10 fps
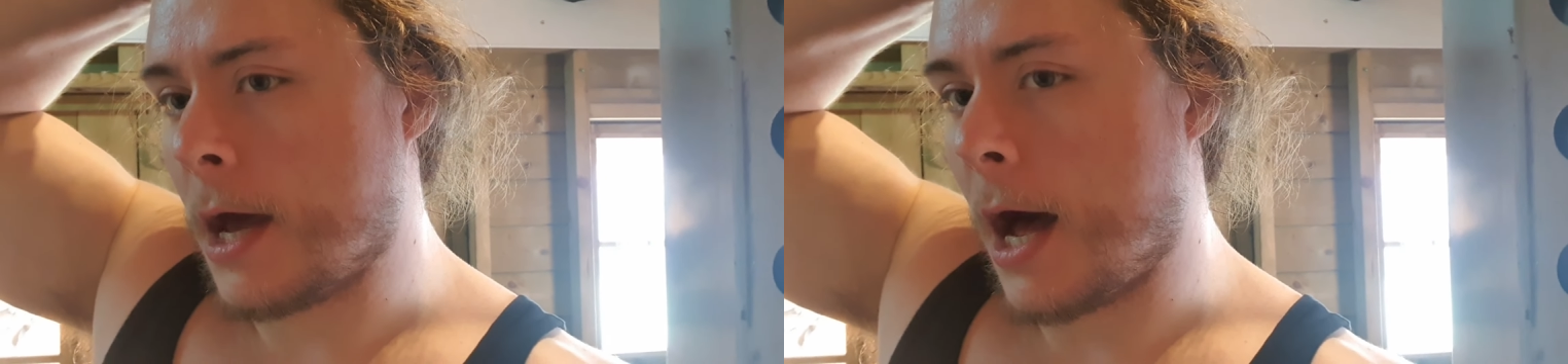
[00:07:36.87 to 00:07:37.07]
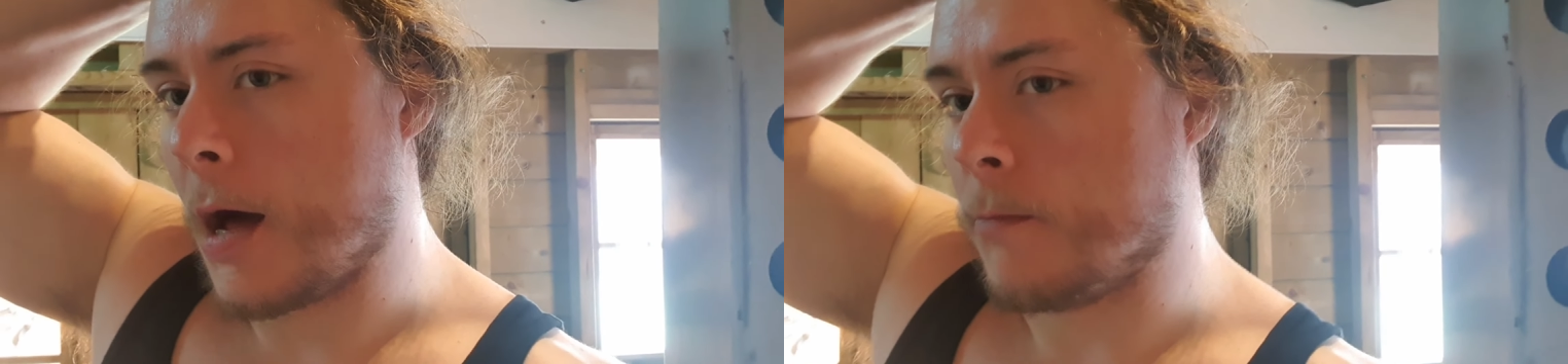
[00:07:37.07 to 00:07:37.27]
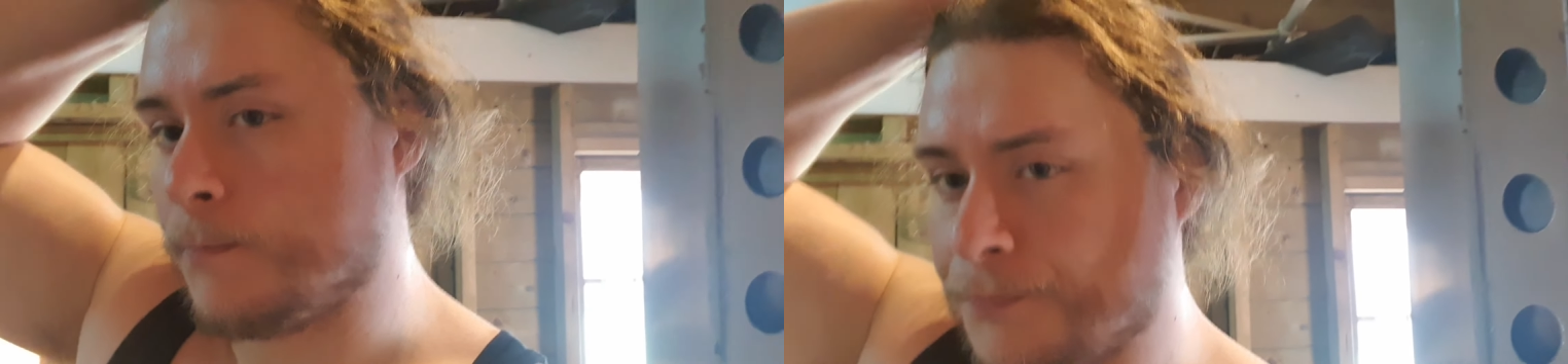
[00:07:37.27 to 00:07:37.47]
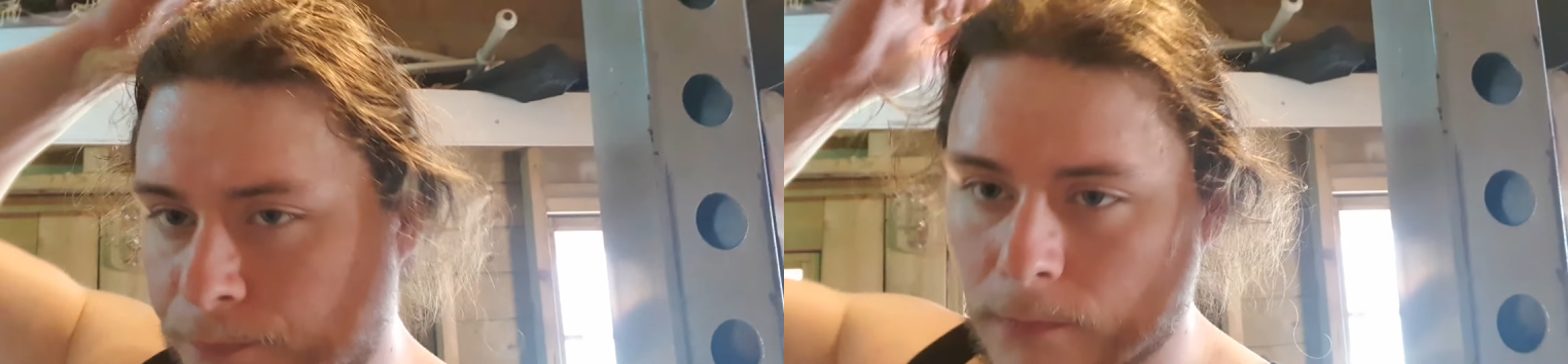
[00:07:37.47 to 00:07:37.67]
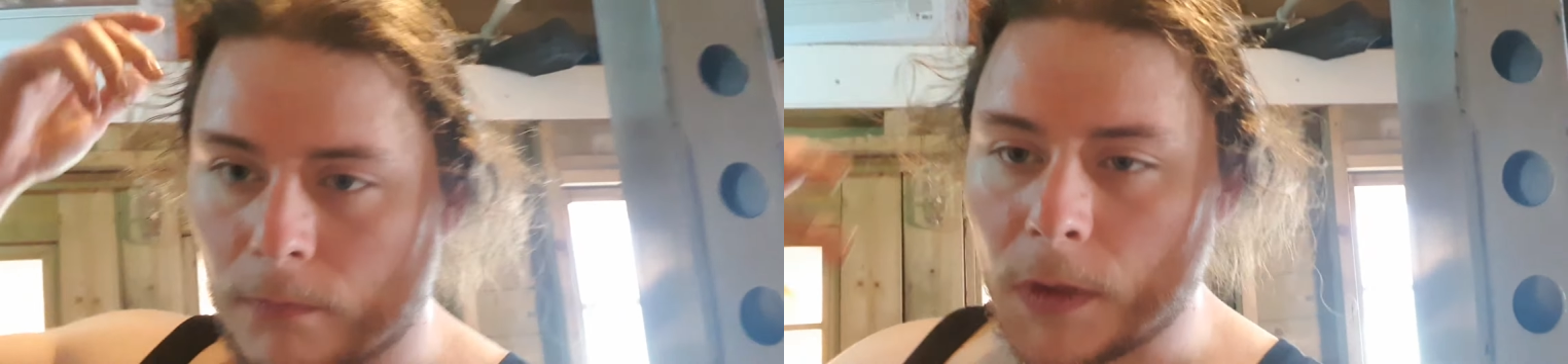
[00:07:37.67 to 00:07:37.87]

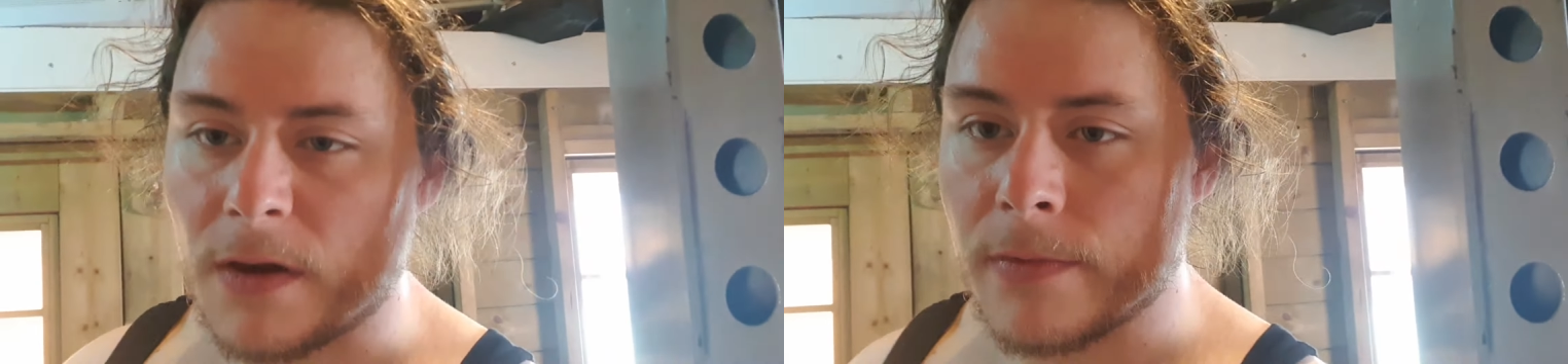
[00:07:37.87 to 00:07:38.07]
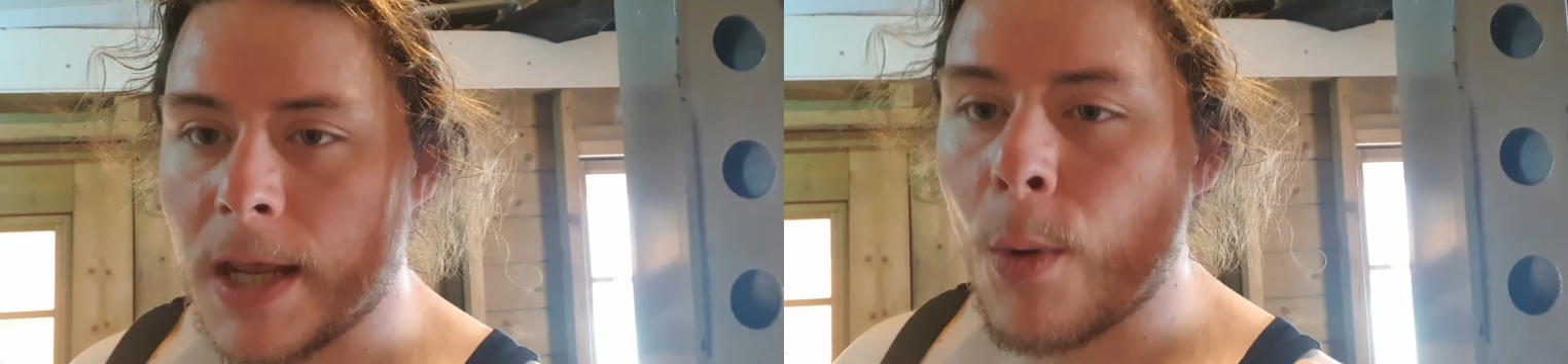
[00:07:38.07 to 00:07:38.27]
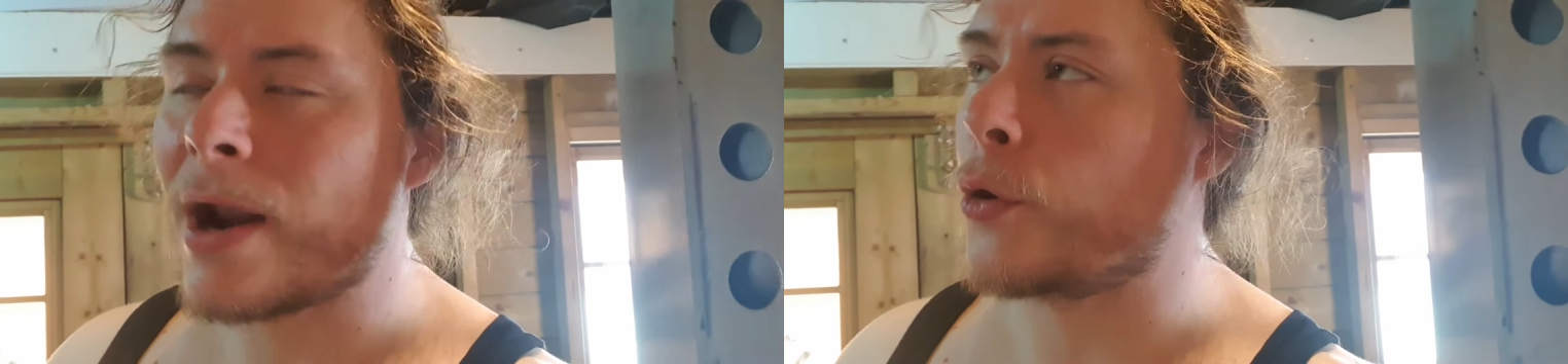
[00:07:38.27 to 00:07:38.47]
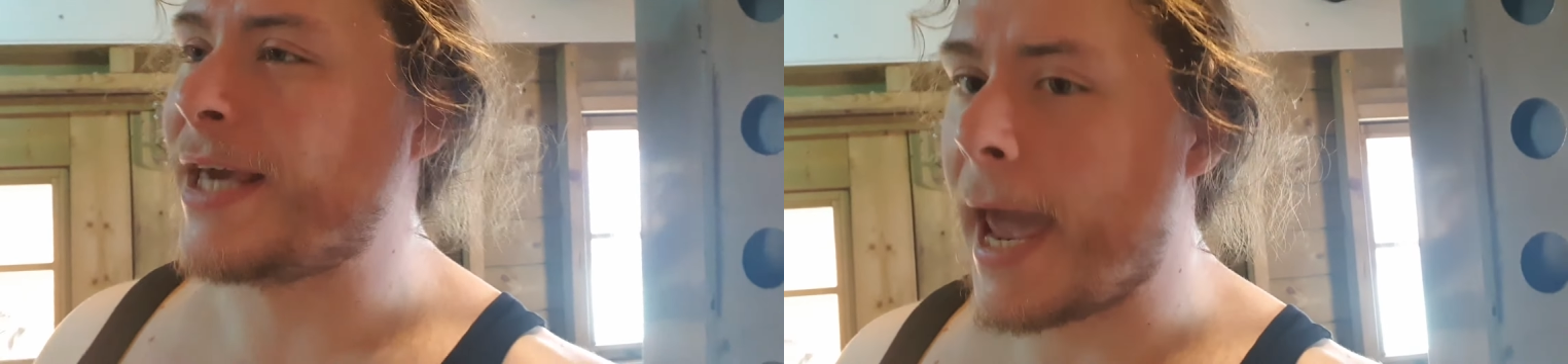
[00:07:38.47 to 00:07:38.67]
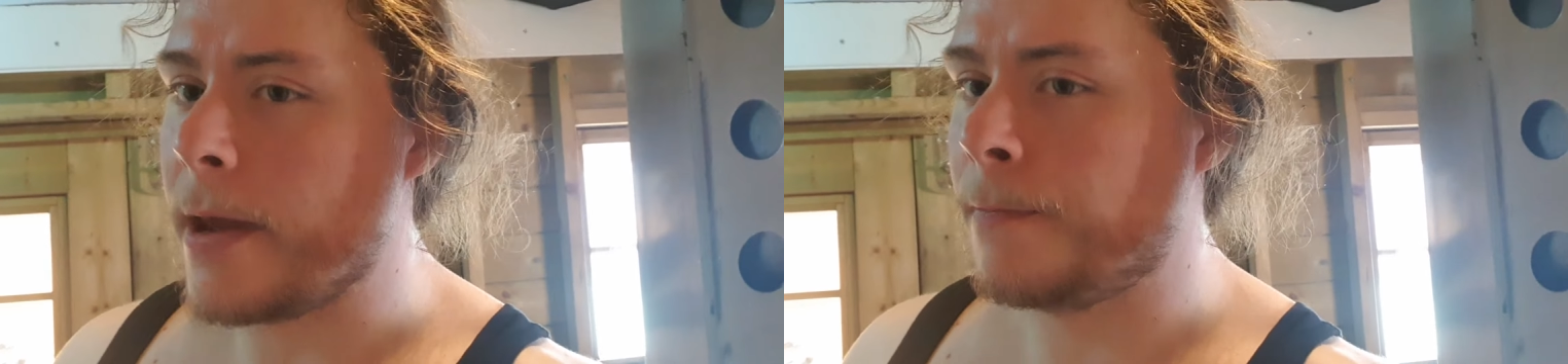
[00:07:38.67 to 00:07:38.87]
they went
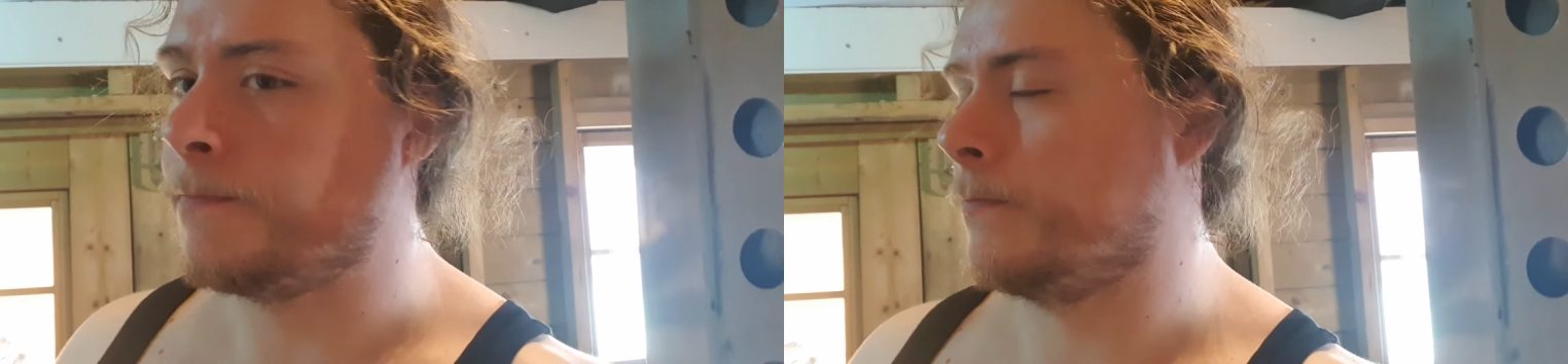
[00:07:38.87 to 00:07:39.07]
okay.